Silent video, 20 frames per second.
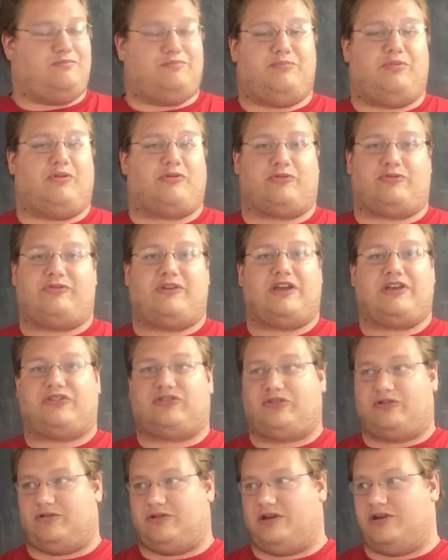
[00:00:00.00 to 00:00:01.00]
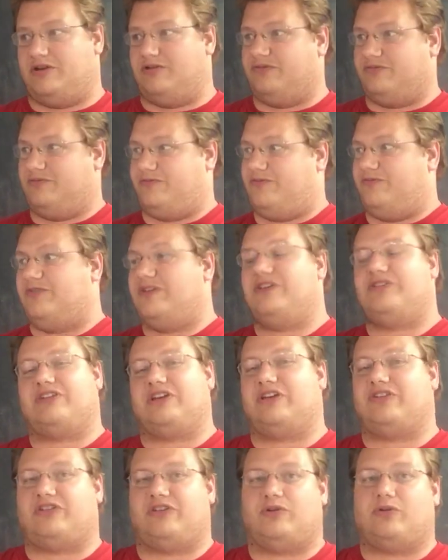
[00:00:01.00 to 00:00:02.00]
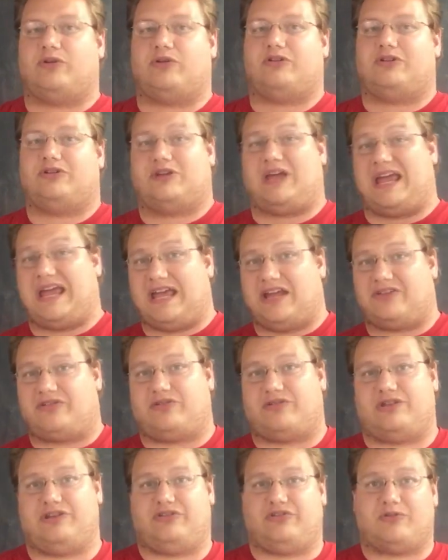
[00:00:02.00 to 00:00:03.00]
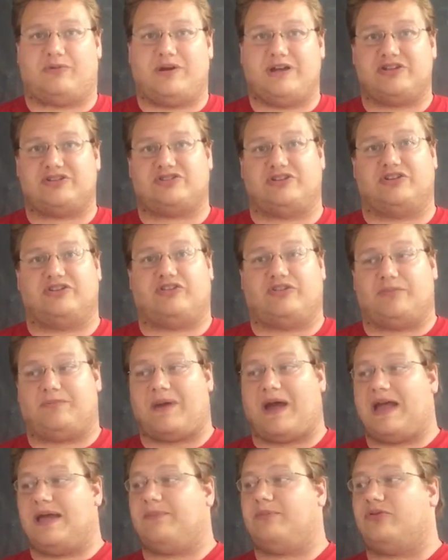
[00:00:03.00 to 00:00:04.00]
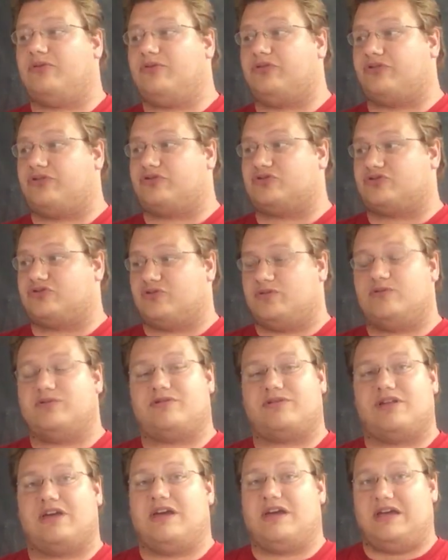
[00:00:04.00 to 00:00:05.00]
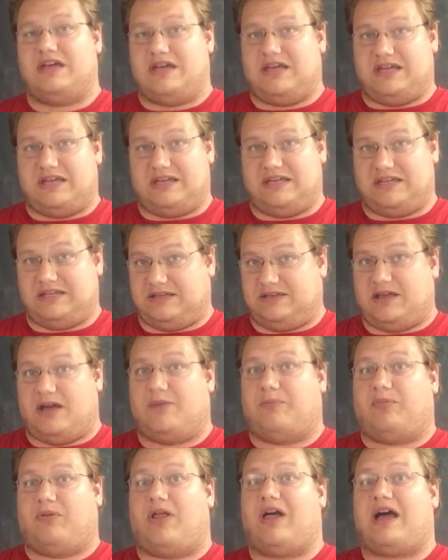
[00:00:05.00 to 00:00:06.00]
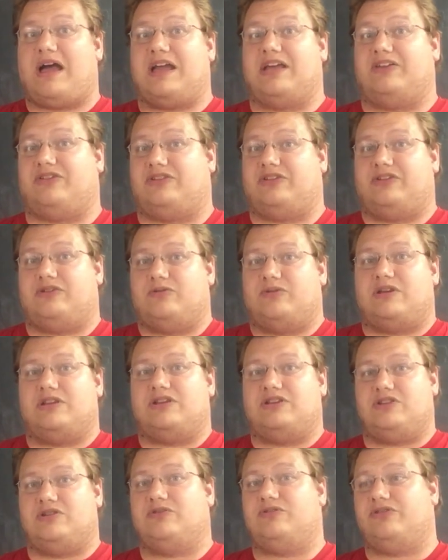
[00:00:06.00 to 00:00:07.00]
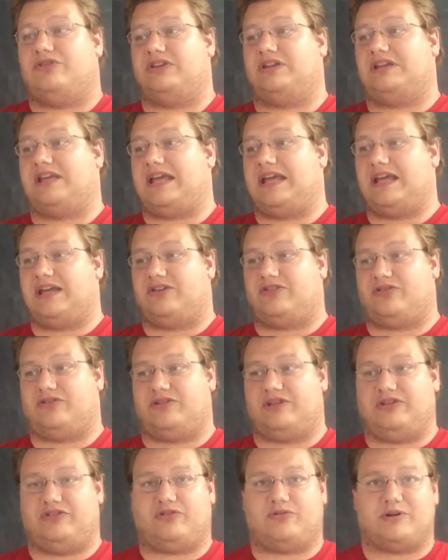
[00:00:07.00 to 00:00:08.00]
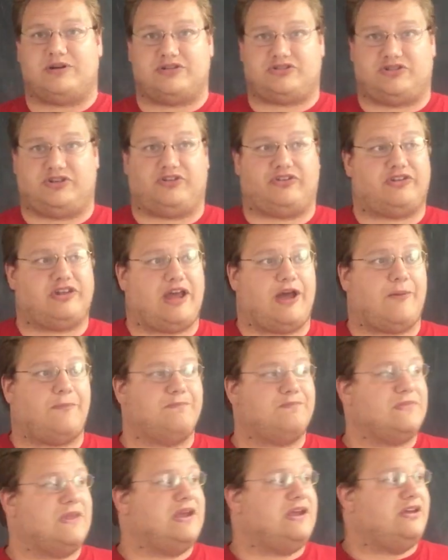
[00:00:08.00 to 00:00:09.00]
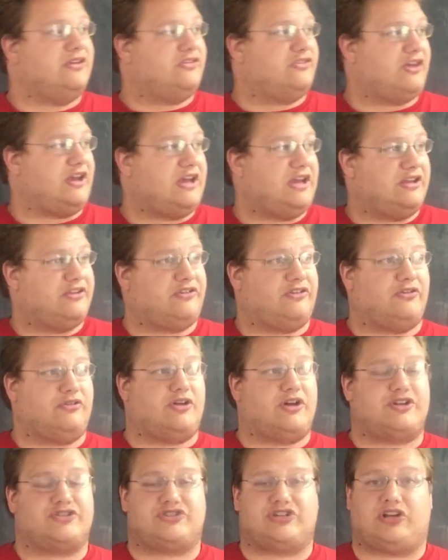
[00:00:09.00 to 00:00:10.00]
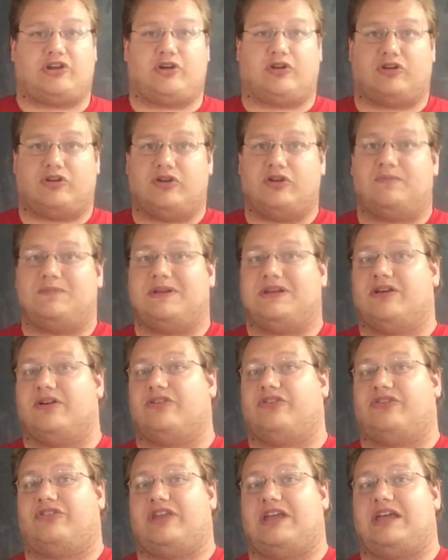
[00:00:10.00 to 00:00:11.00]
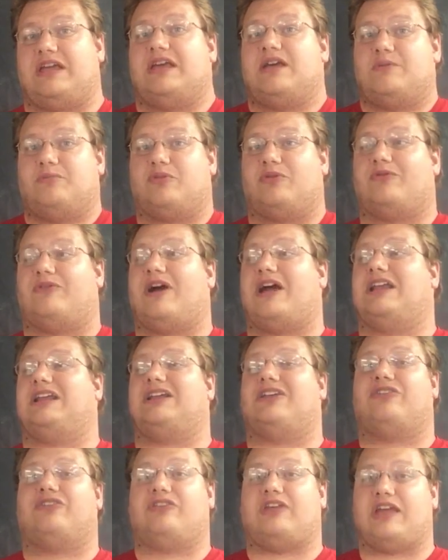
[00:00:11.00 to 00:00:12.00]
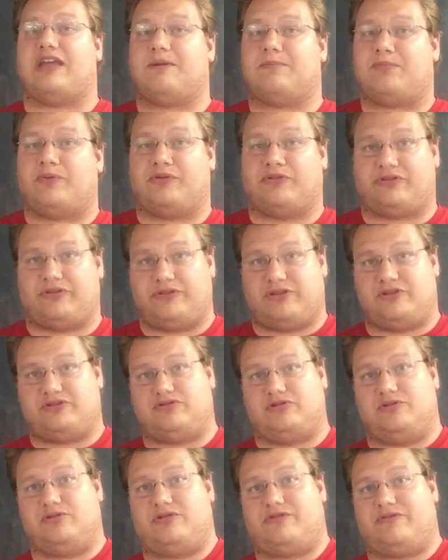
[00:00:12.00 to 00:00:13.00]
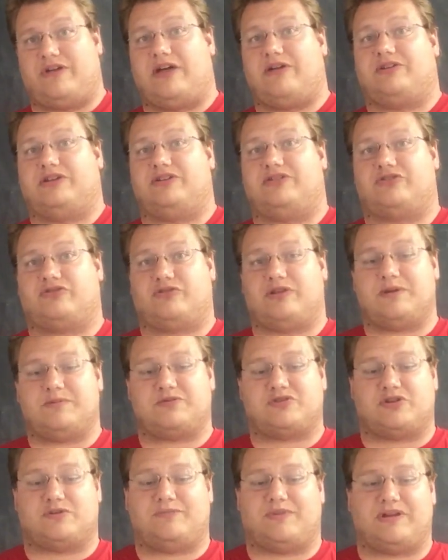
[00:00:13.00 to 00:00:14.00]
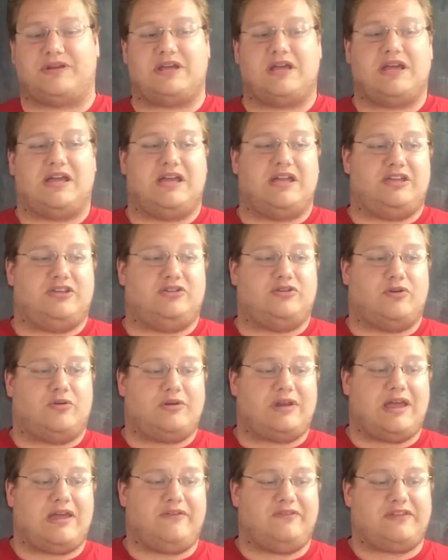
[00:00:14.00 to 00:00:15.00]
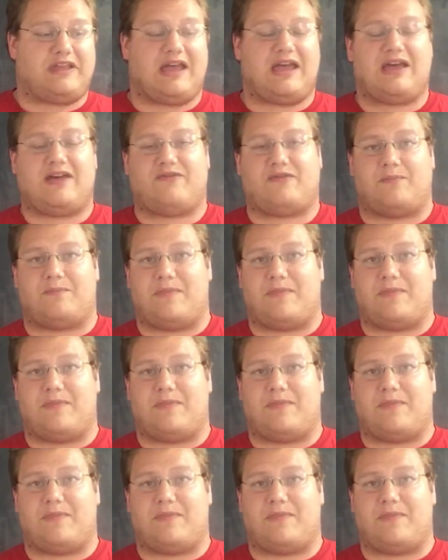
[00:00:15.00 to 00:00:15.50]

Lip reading: professor of physics in order to answer these questions. The Bible's truth applies. You can use it to answer these questions. Now, science and logic are good because they provide examples of the truth found in Scripture, but you don't have to have a